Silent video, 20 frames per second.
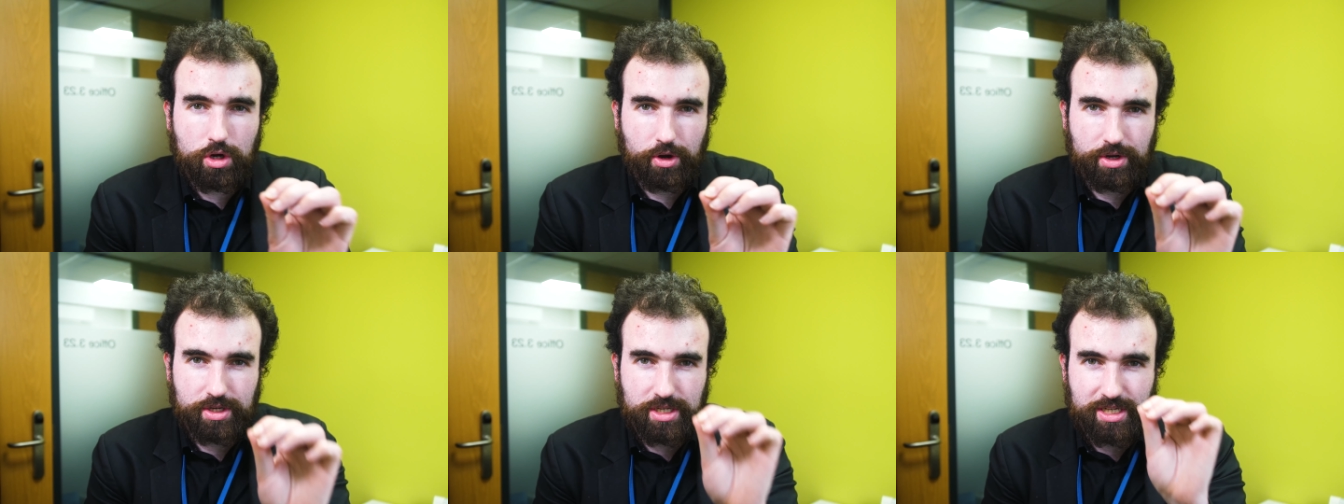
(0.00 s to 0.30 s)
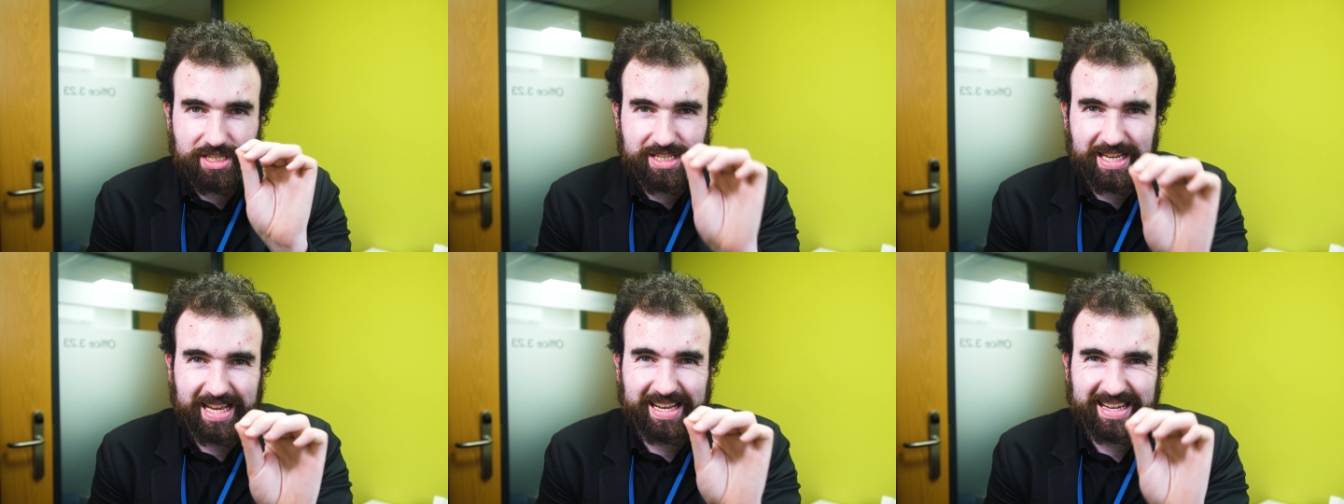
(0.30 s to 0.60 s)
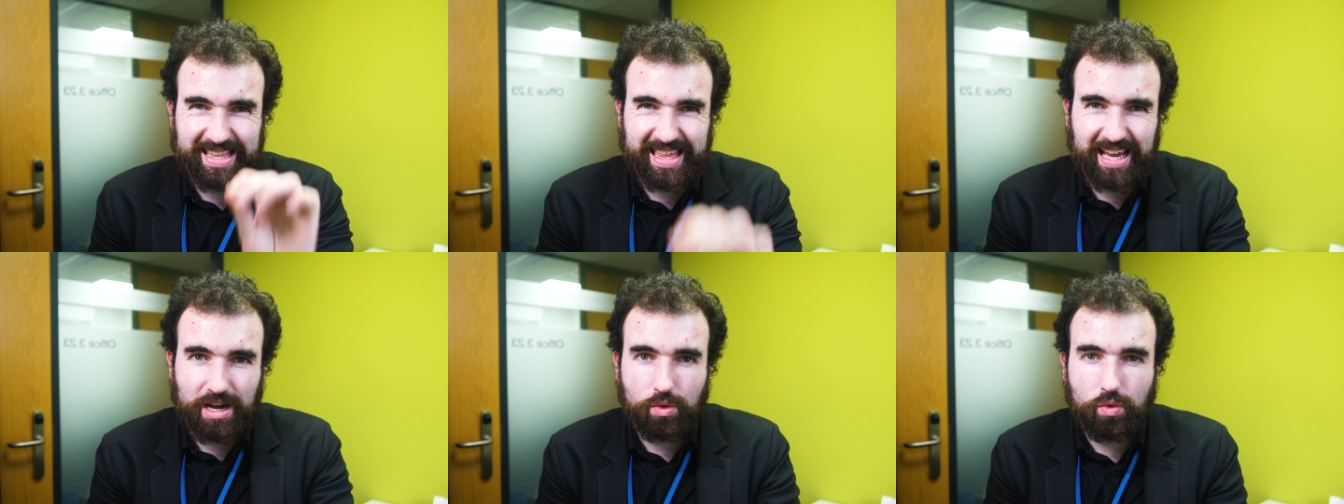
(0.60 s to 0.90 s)
going to
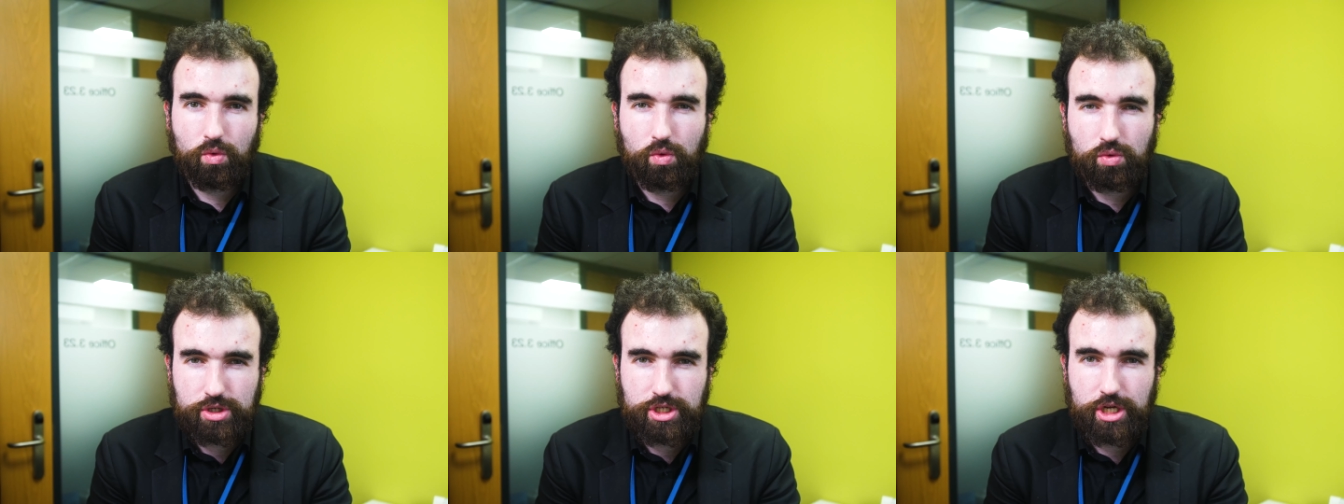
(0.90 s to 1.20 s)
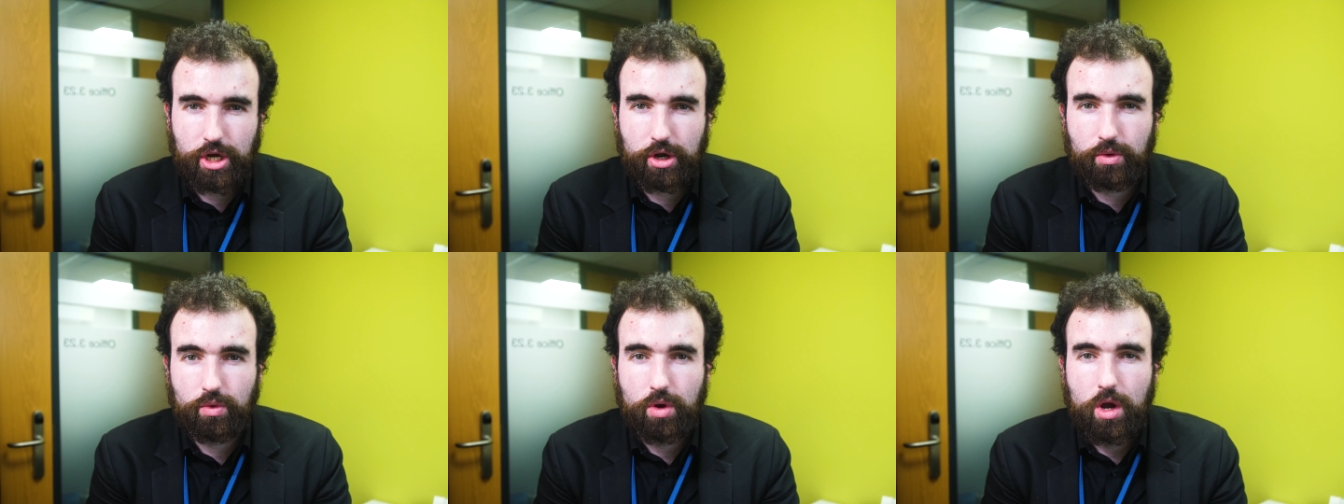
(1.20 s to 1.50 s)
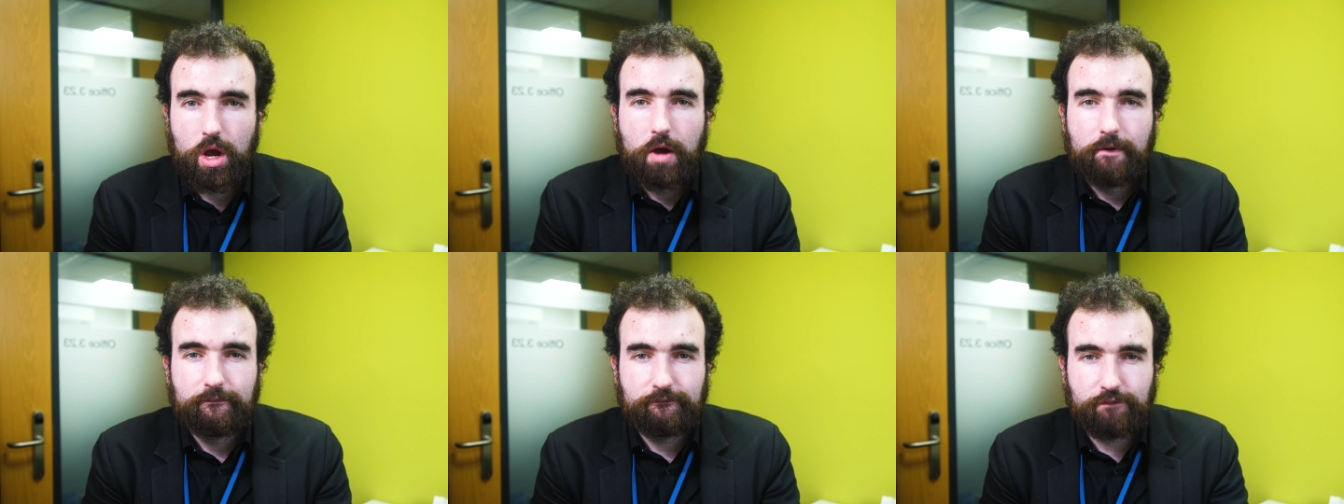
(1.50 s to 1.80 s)
send that
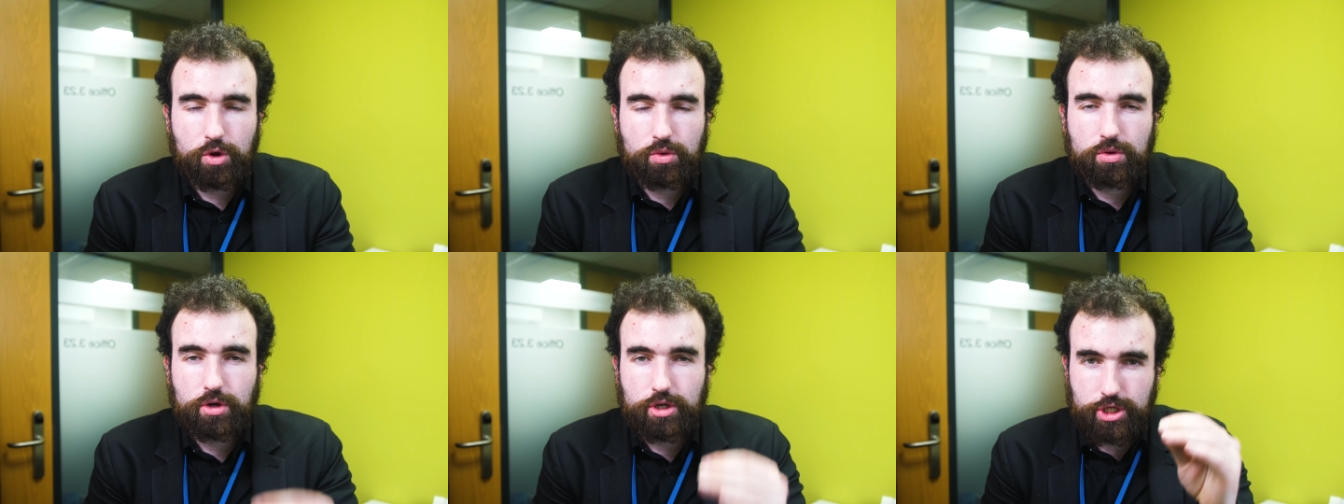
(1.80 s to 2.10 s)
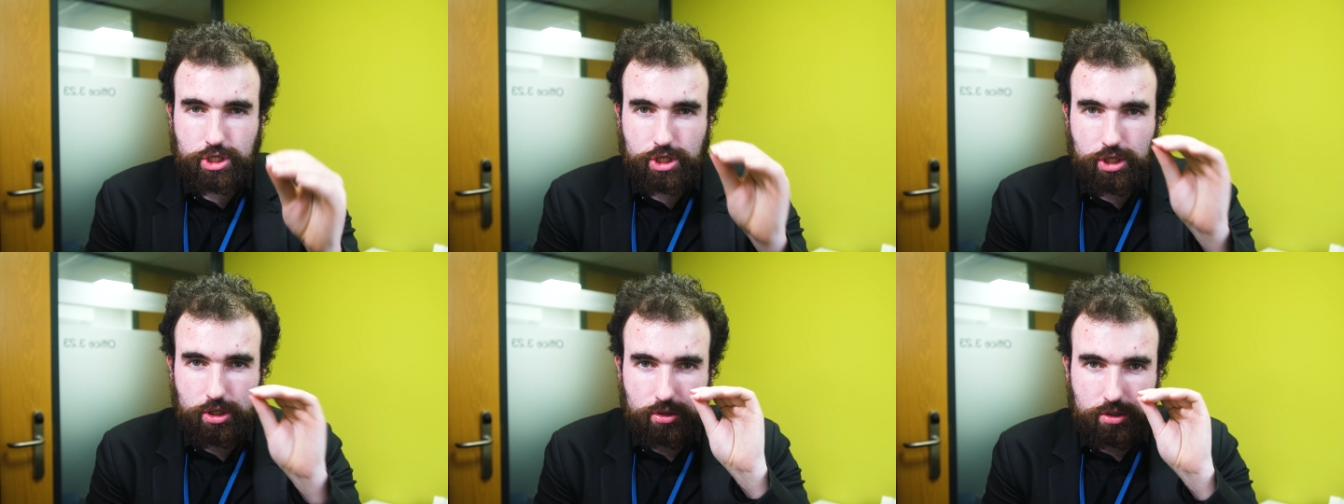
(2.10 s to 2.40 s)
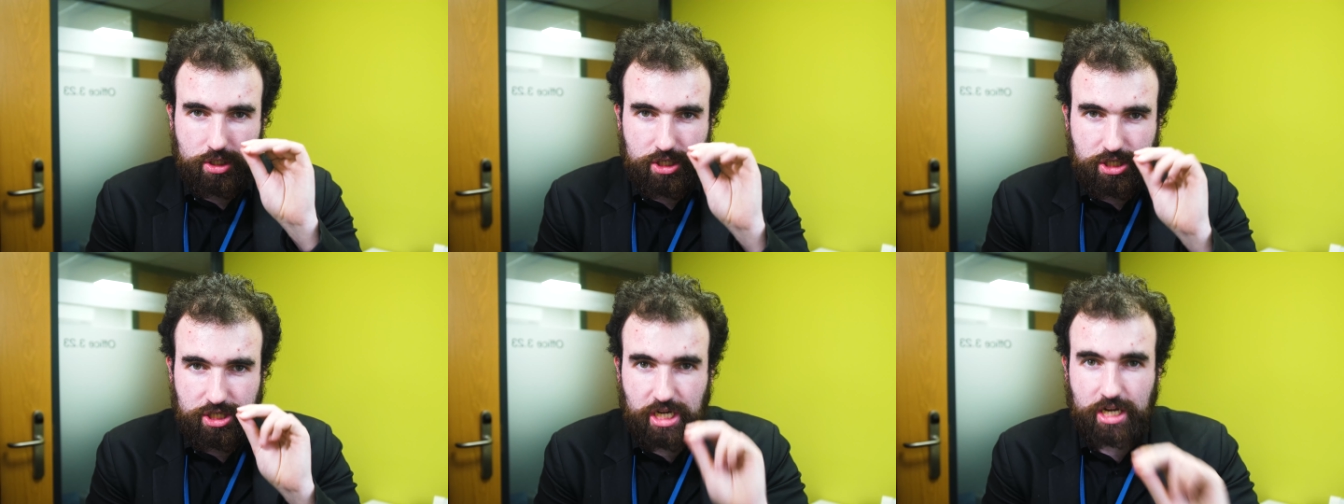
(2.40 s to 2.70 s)
autofocus
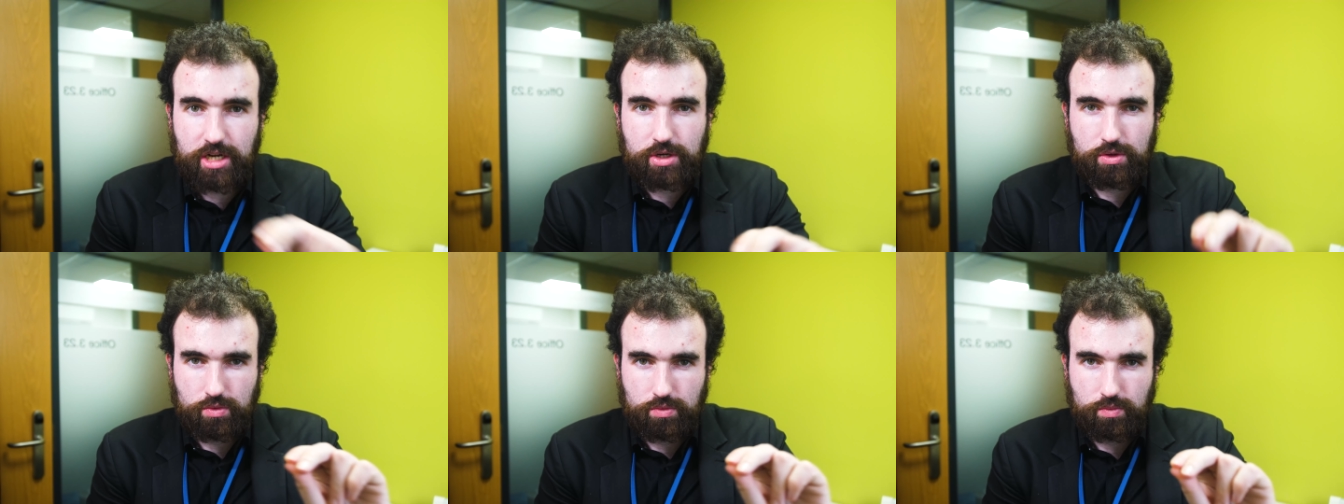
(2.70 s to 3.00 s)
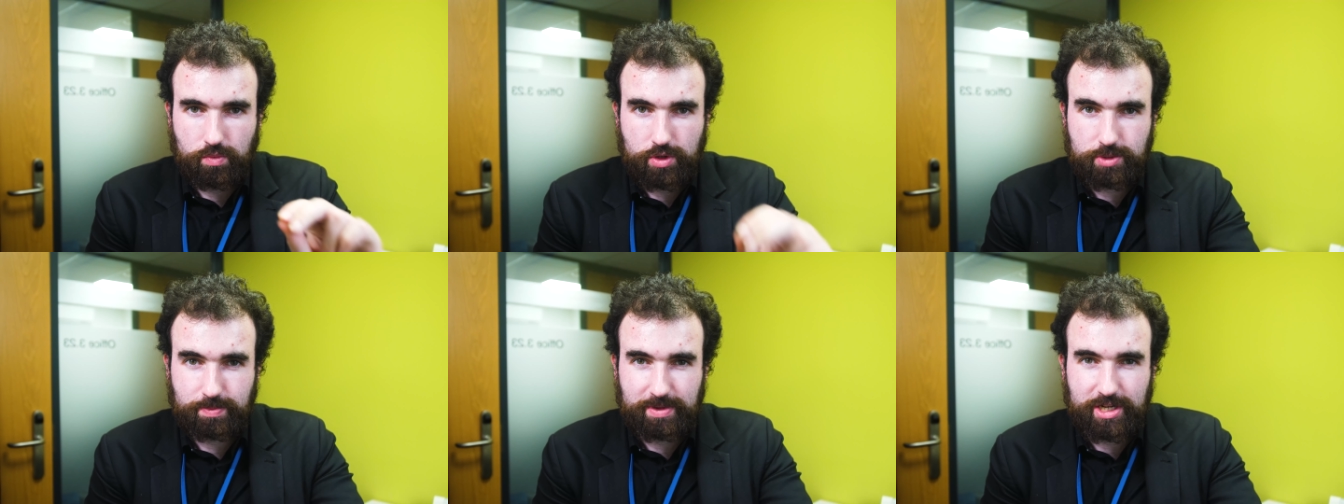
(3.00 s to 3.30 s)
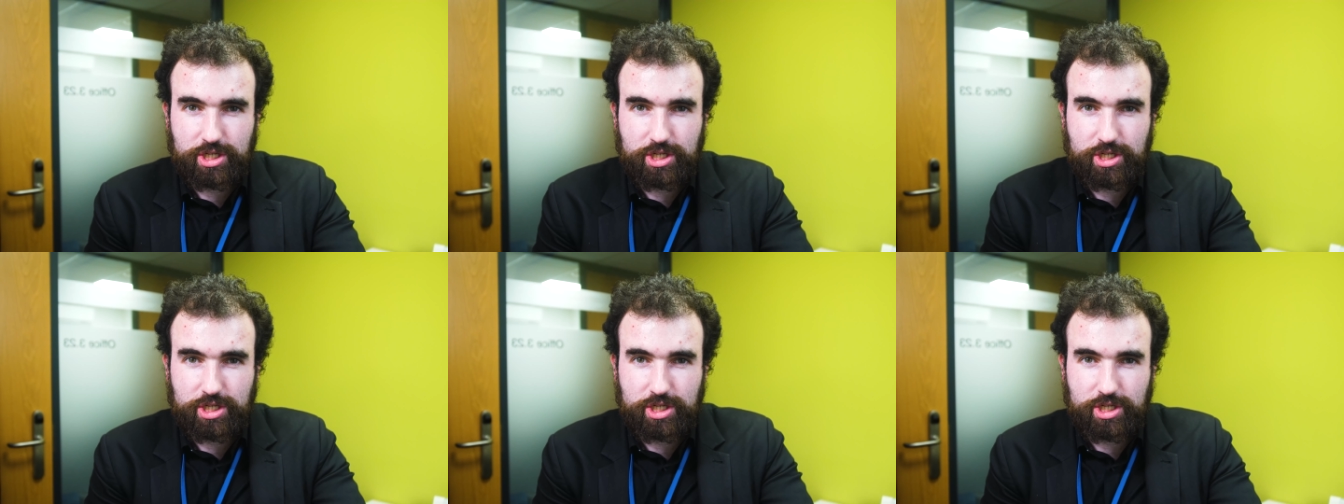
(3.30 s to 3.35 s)
signal, which